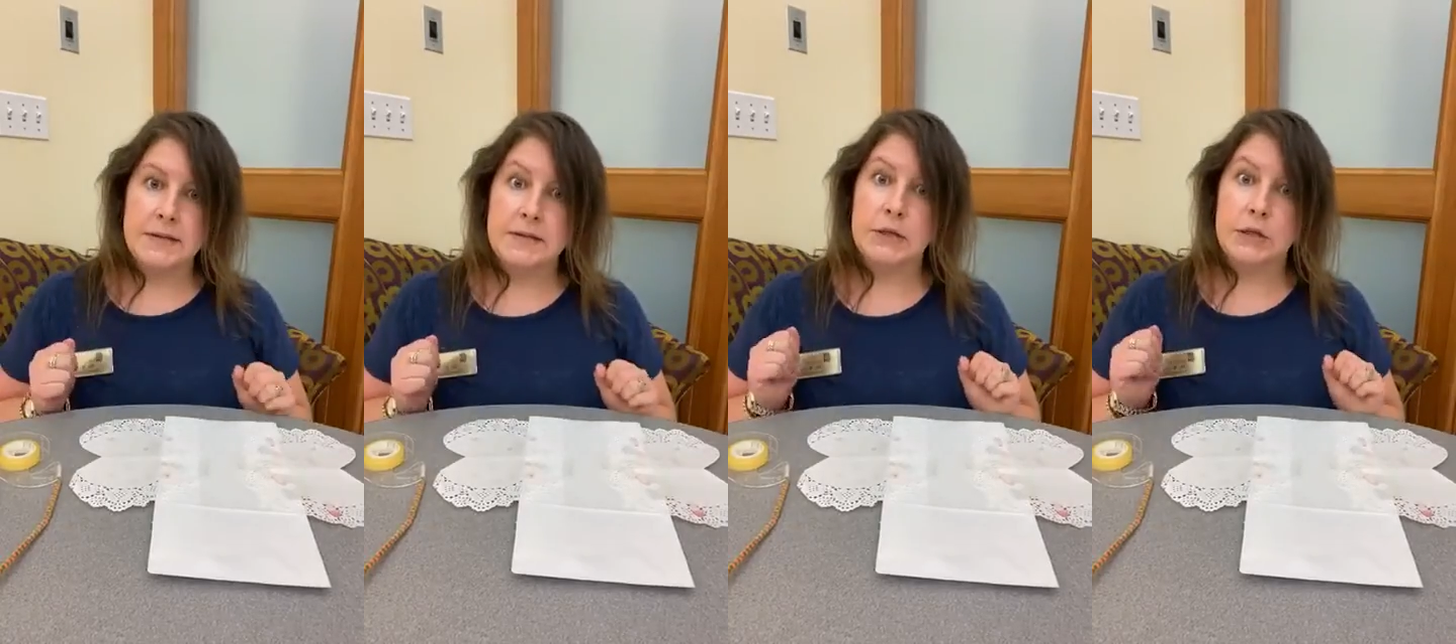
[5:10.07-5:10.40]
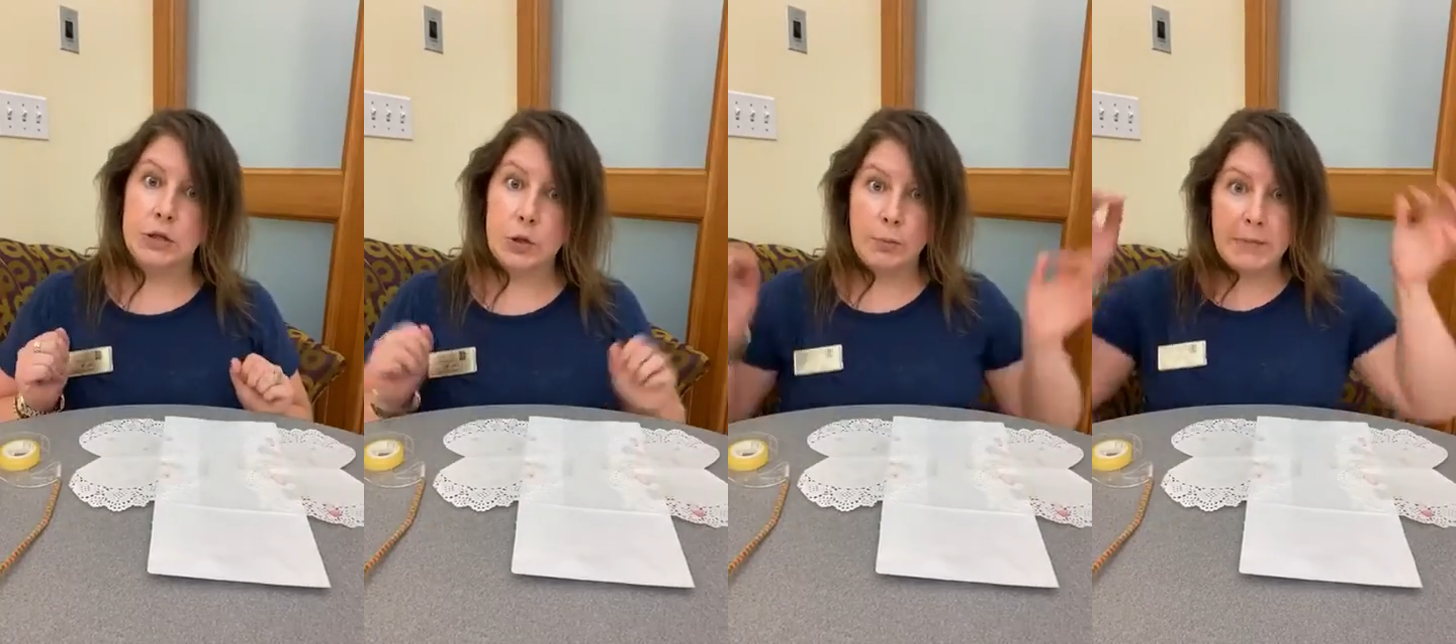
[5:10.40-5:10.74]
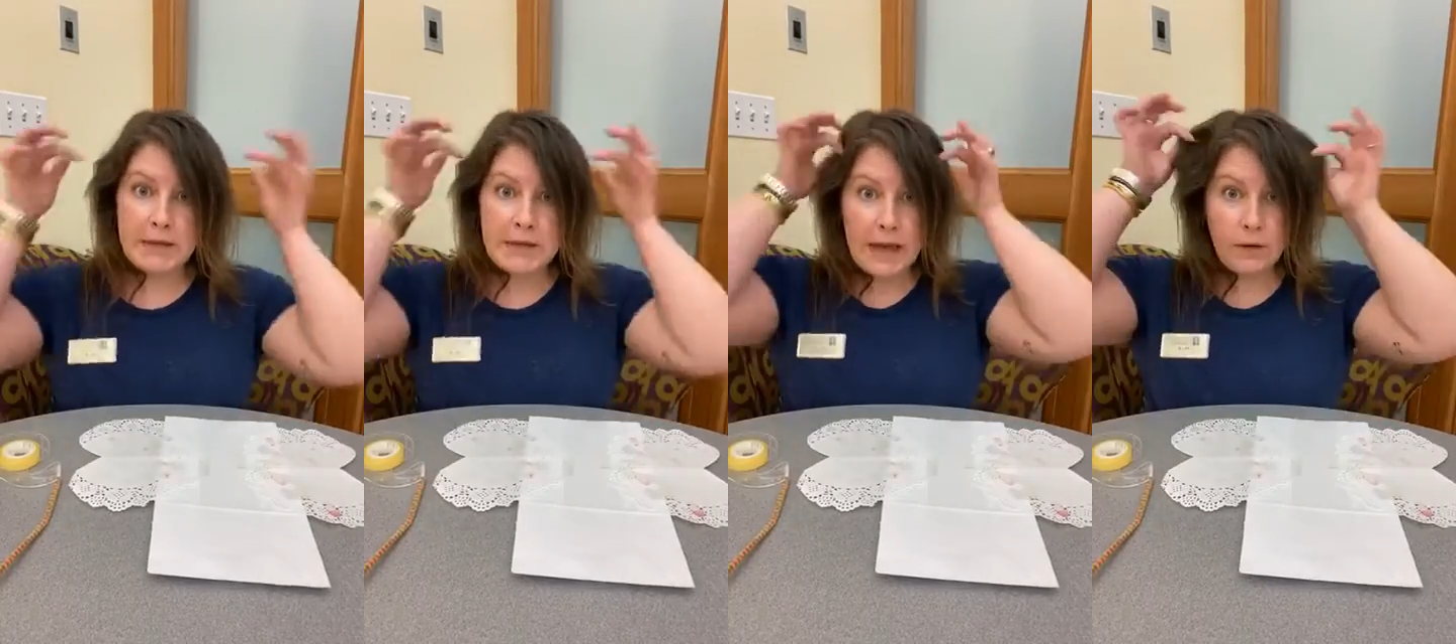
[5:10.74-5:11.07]
it is
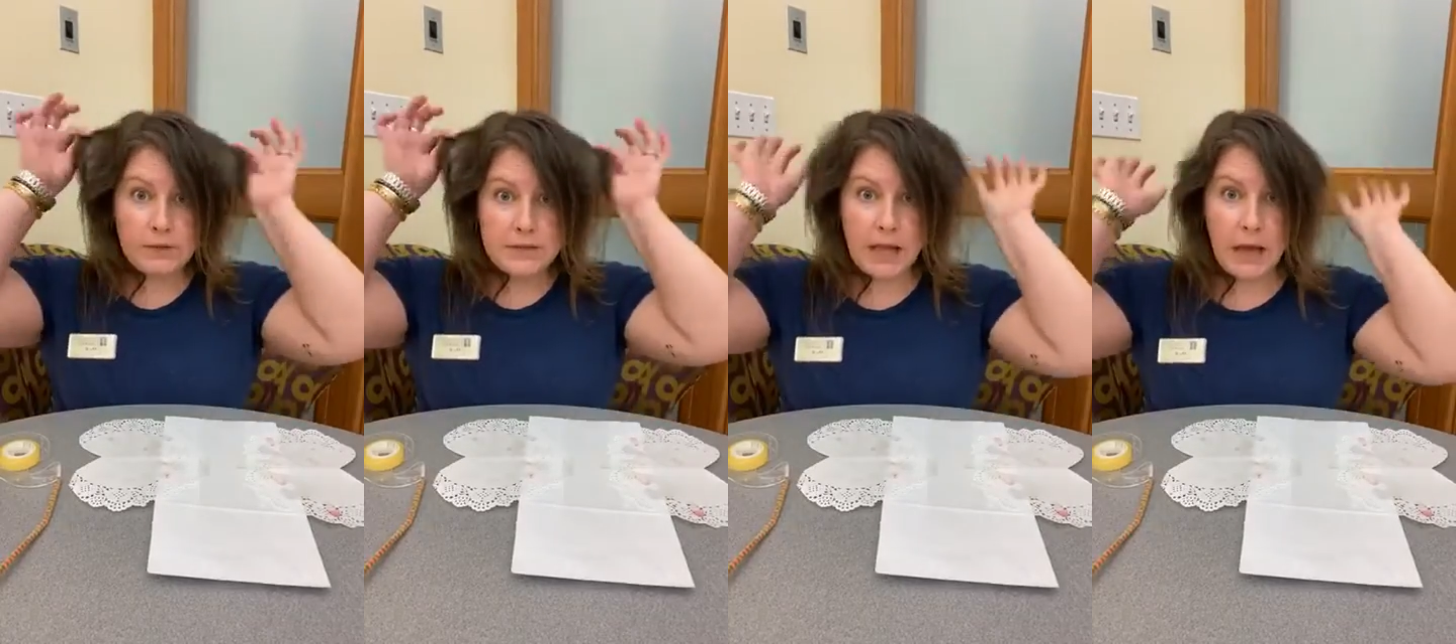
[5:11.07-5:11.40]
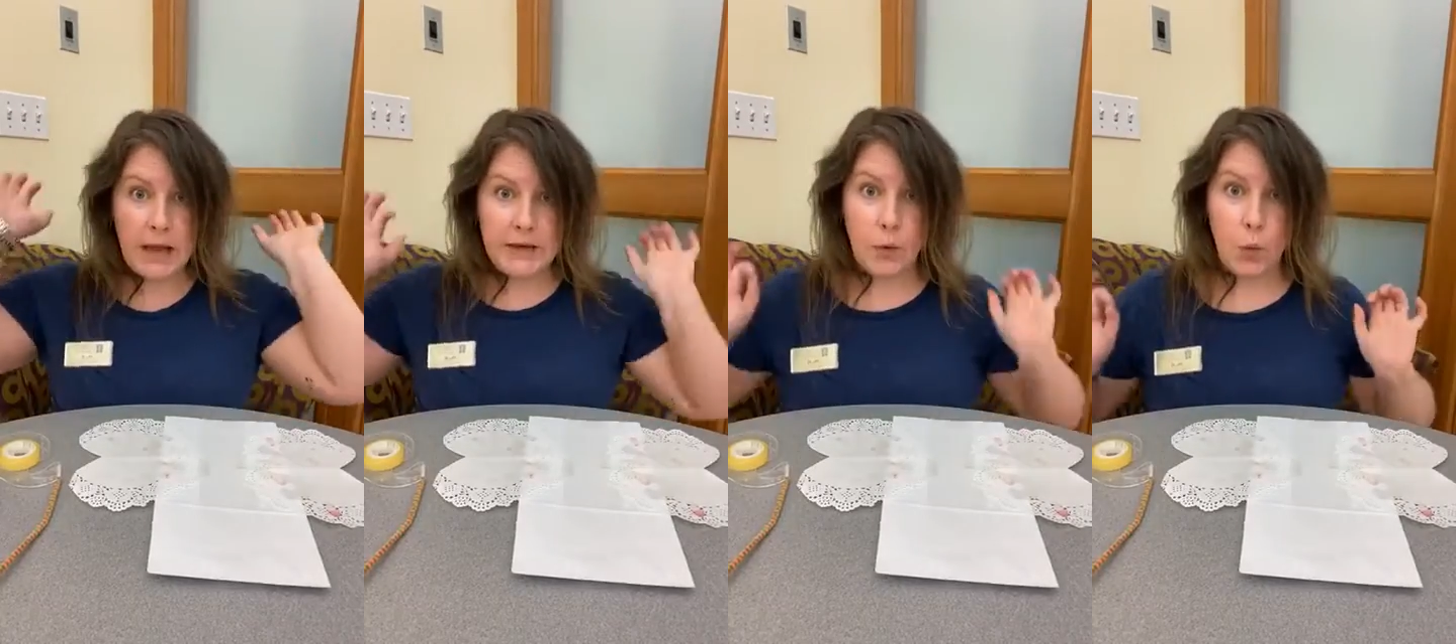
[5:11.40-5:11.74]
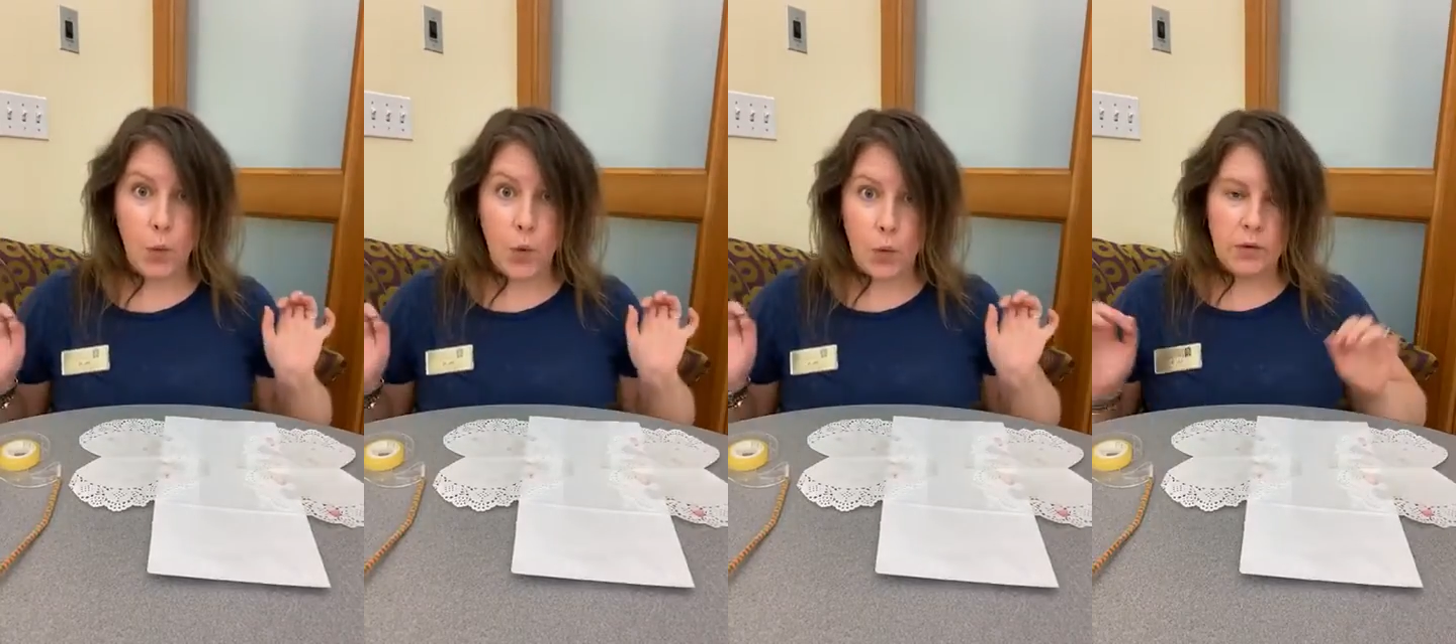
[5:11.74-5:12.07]
humid outside.
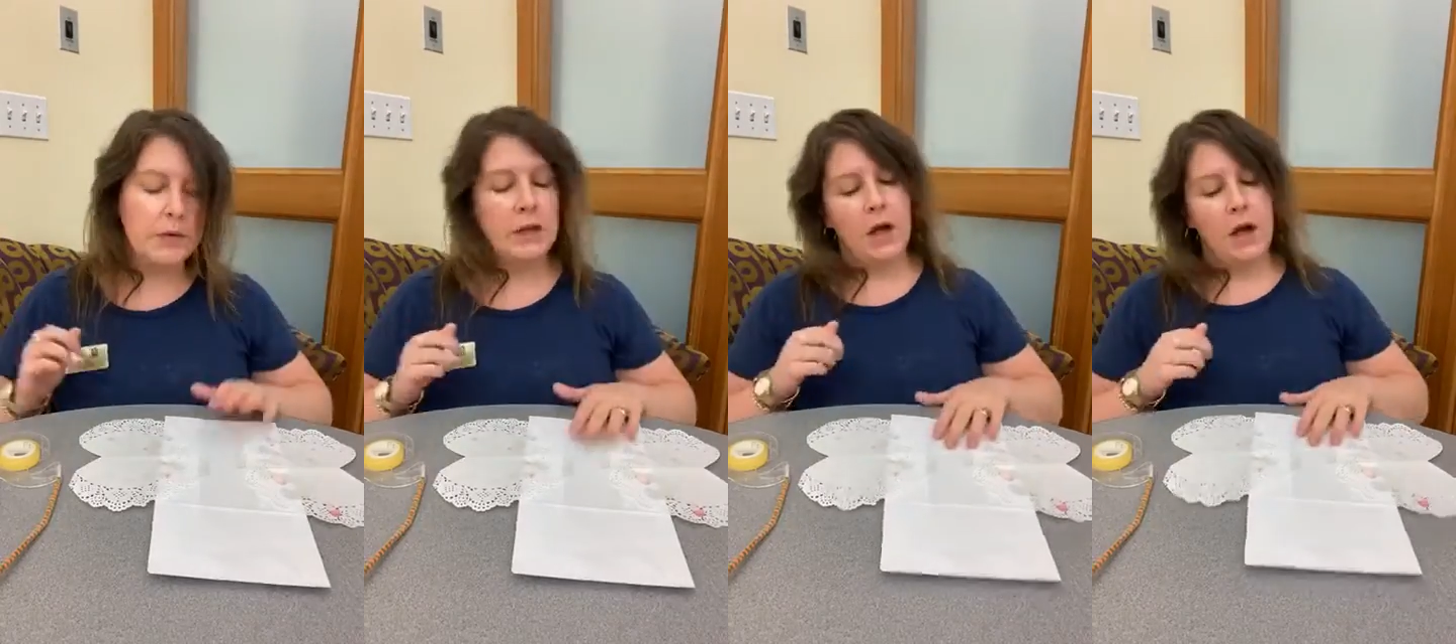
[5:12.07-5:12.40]
Woo!